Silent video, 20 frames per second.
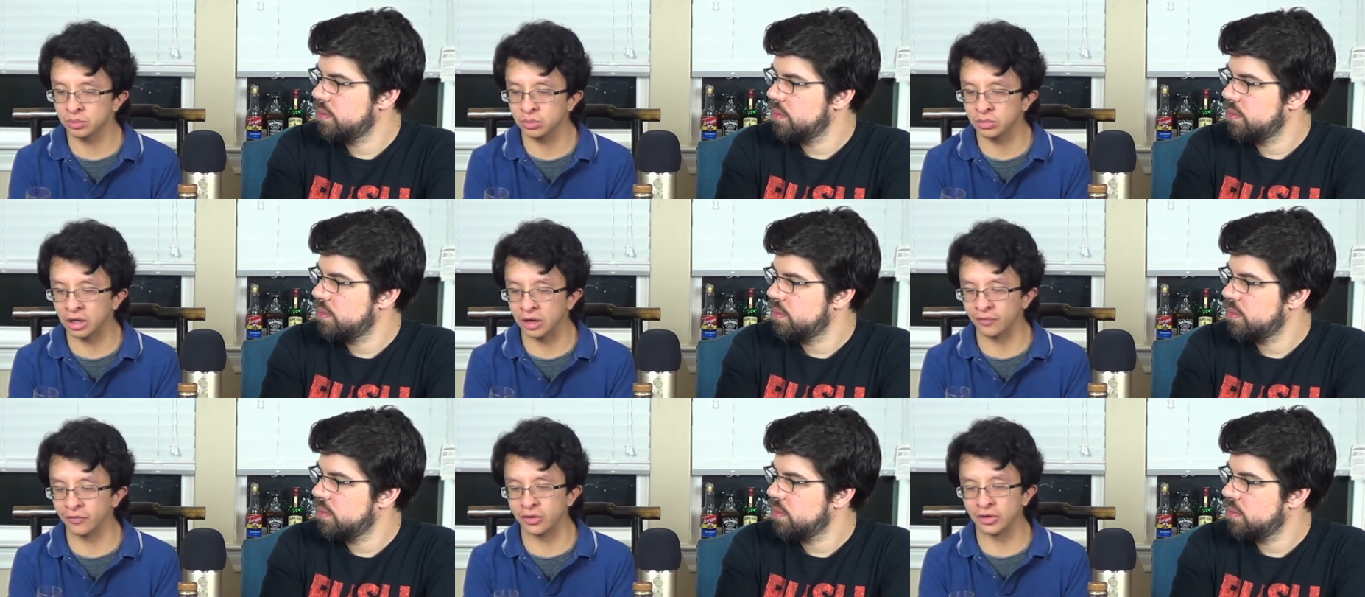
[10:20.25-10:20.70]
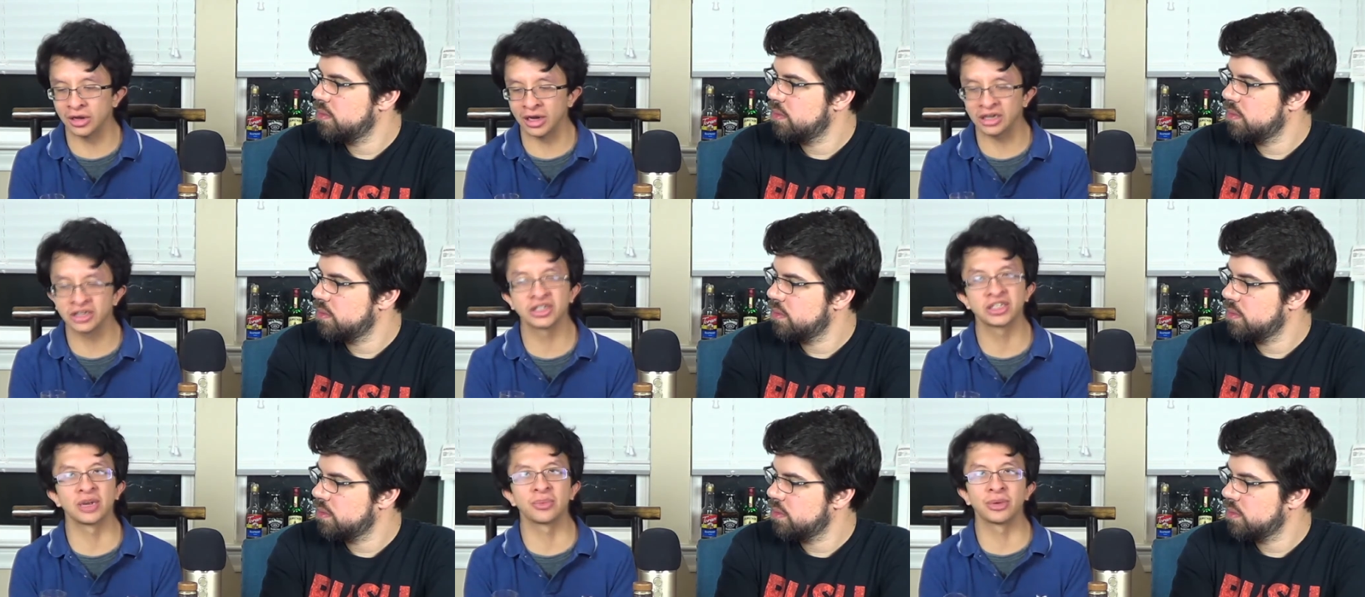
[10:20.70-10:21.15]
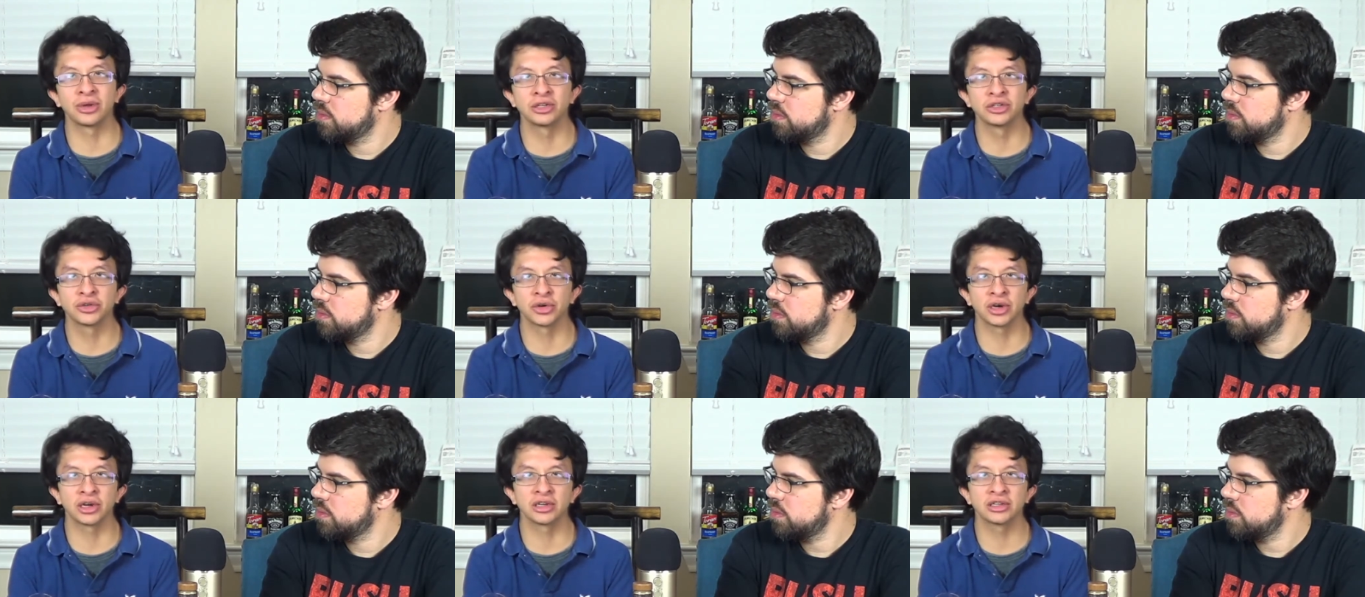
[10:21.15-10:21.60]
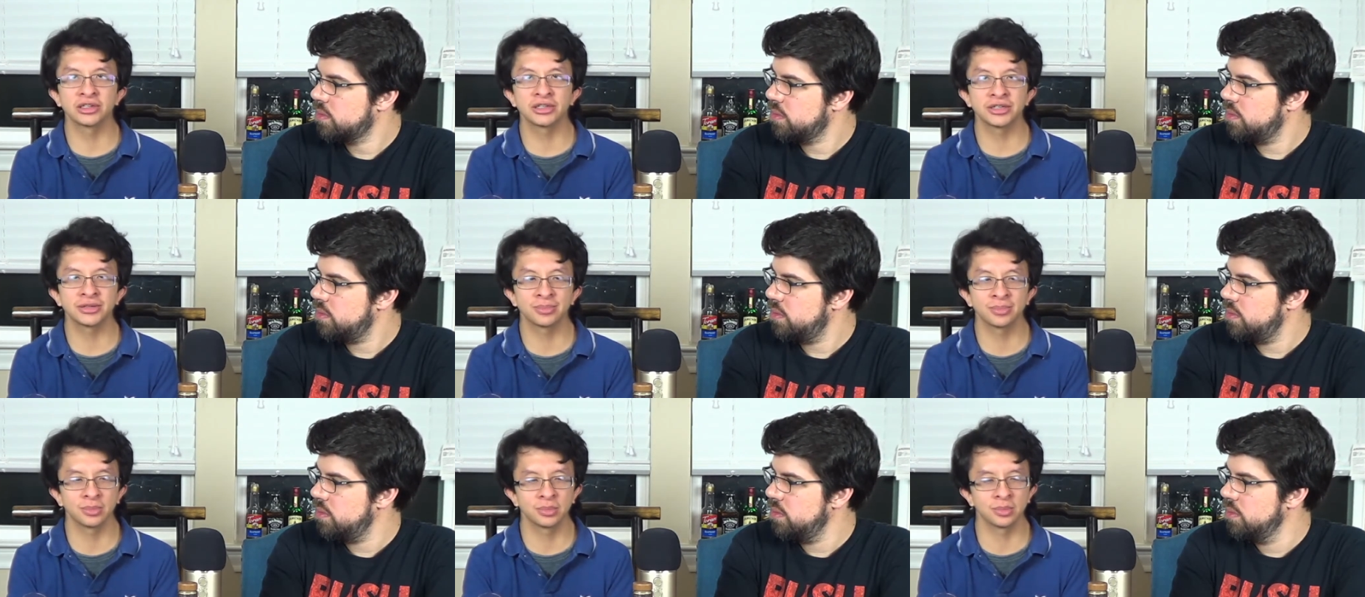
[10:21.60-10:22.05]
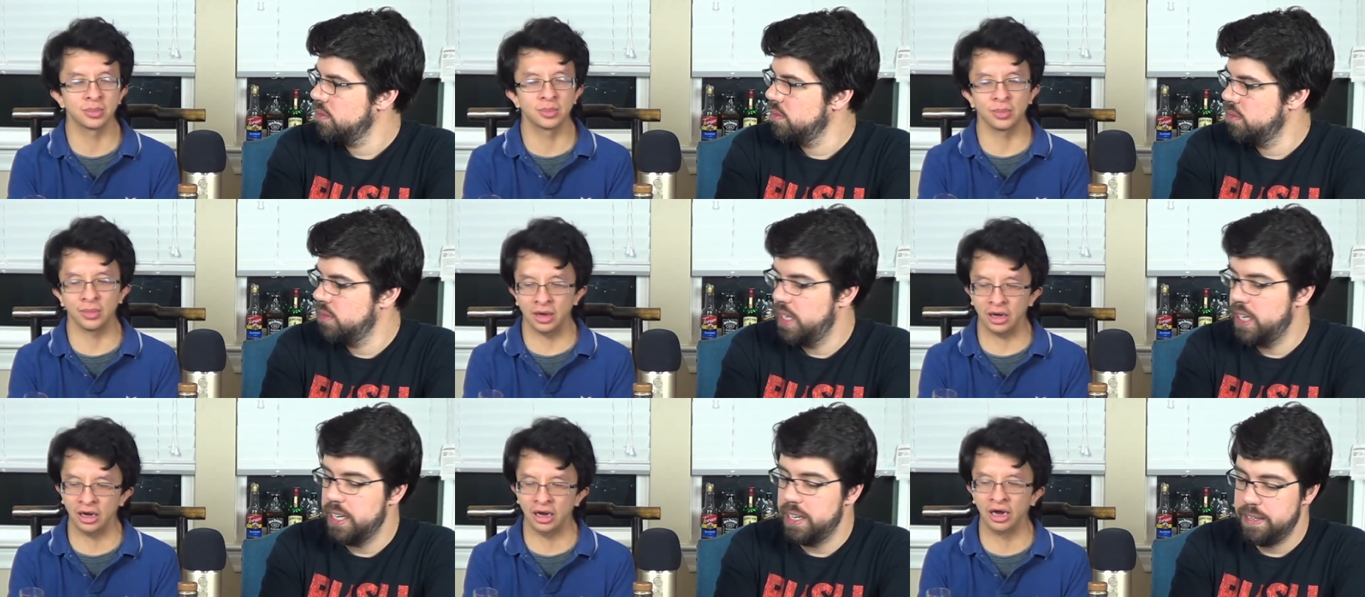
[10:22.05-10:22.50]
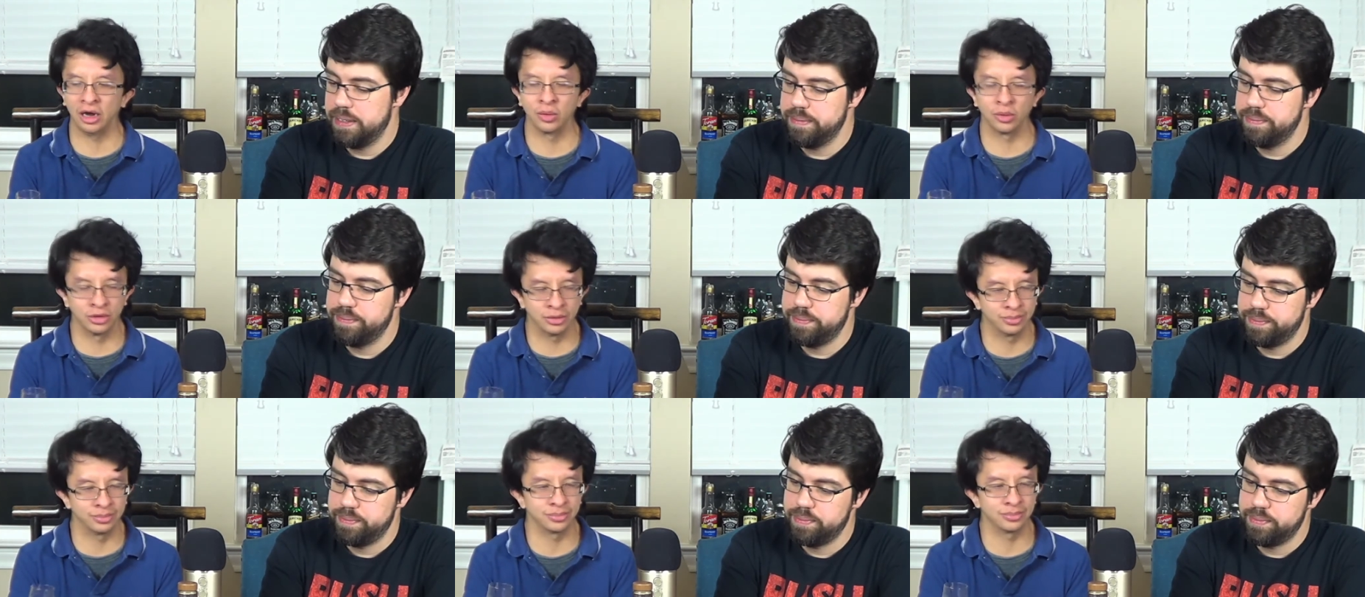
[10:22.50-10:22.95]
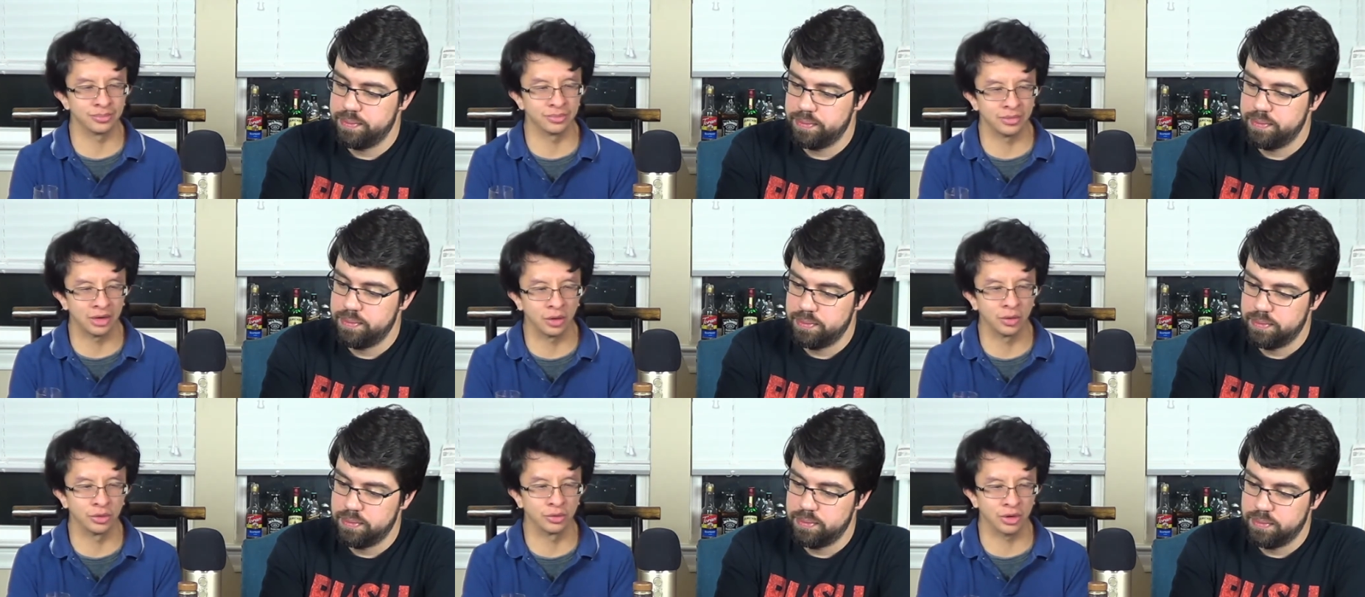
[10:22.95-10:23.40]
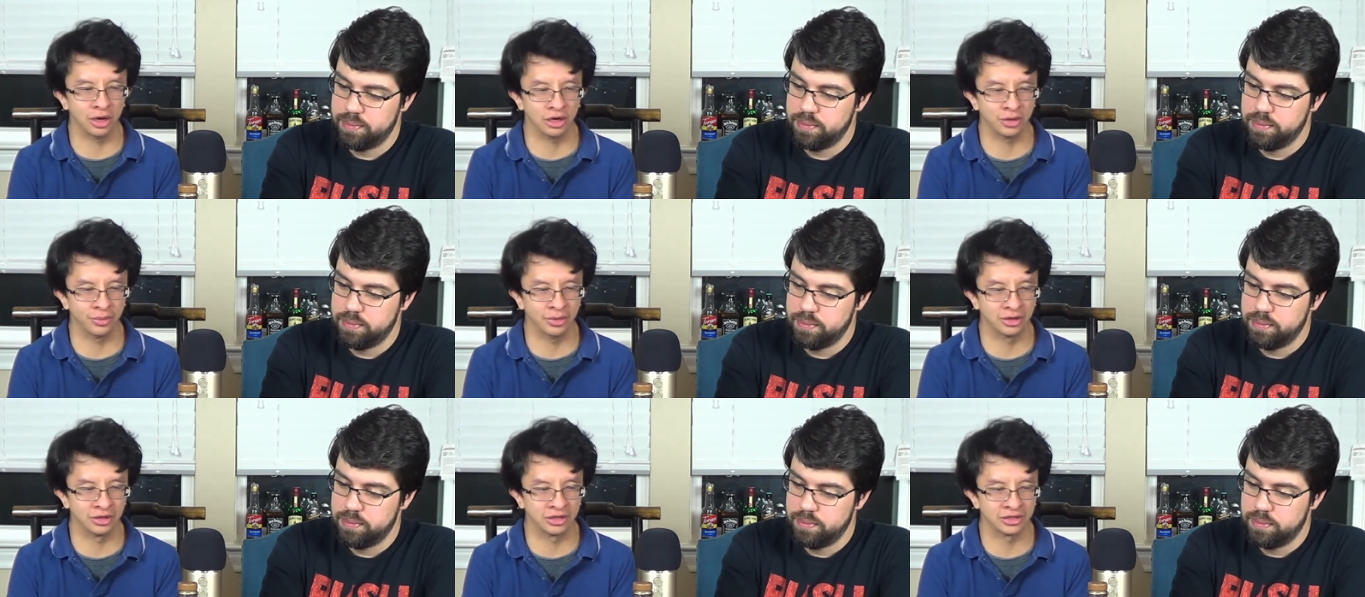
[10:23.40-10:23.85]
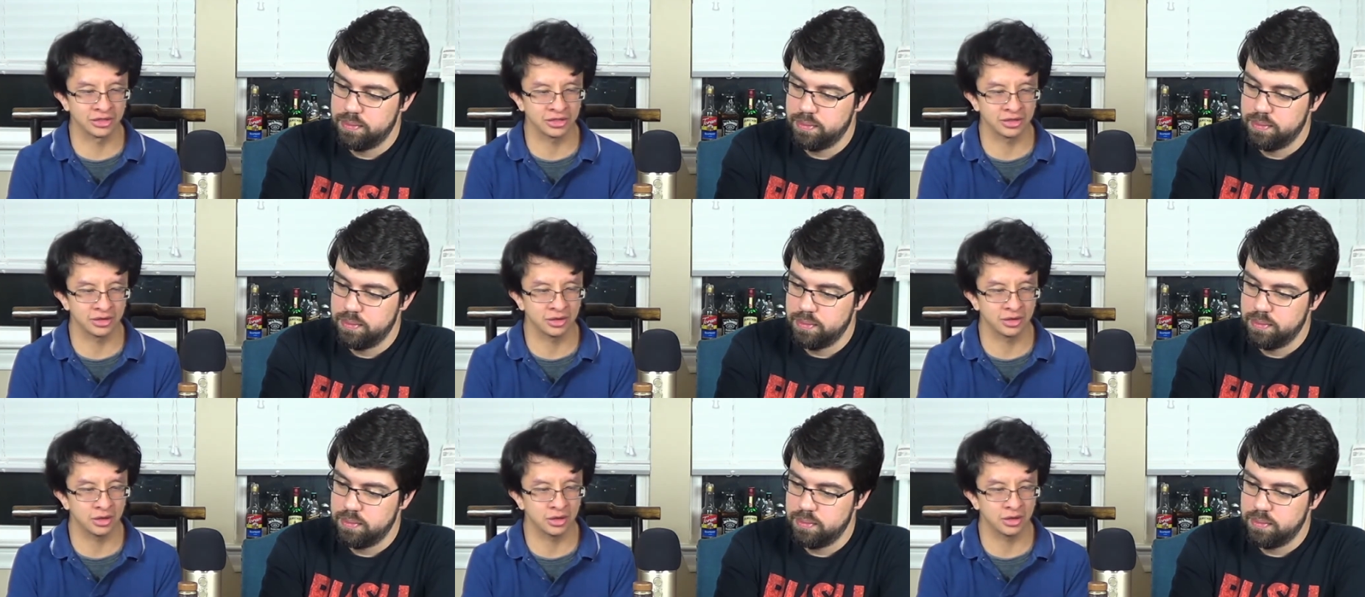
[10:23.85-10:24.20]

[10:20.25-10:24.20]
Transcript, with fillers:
Speaker 1: If you like sipping drinks, yeah, I, I would I would recommend this.